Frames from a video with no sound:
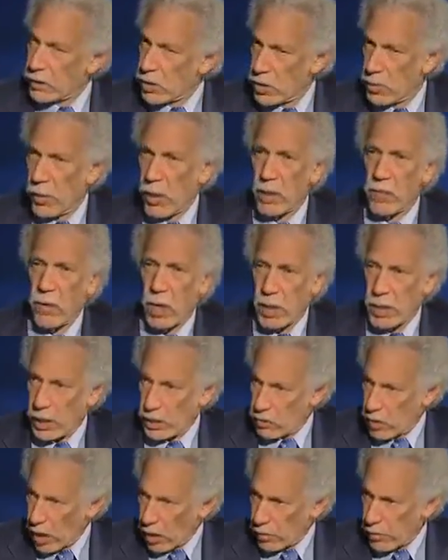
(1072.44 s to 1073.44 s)
It's part of our
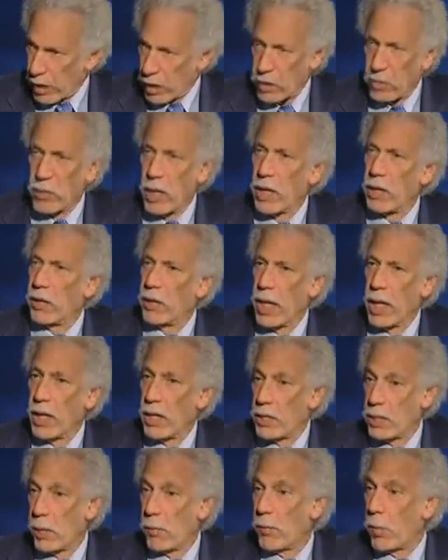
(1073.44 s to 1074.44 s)
electronic medical record, and
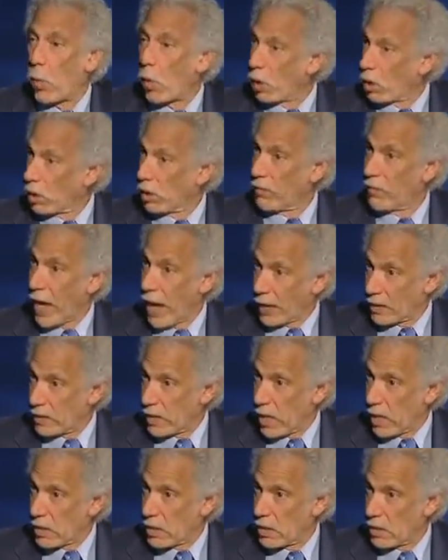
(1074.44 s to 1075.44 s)
it's a portal of
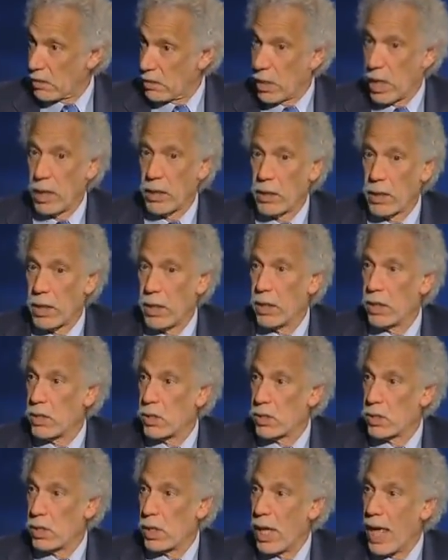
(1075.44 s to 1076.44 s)
access that
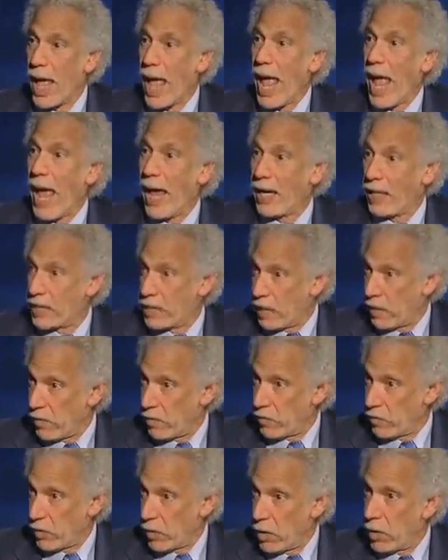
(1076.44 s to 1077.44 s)
is
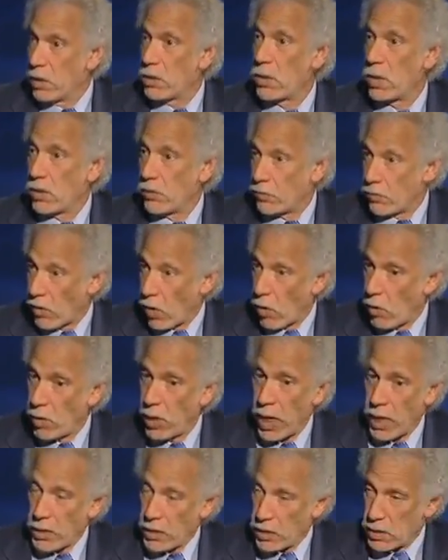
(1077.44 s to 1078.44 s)
additive to the phone
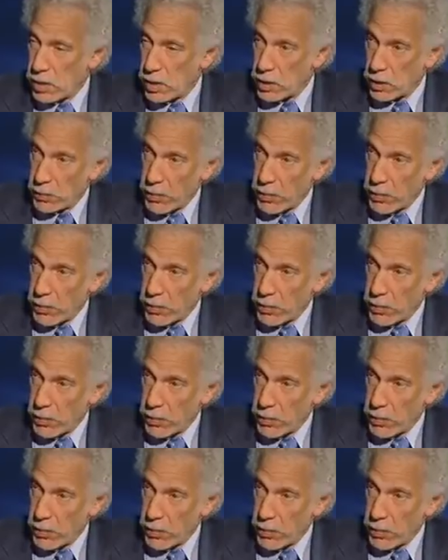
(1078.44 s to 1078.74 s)
and seeing the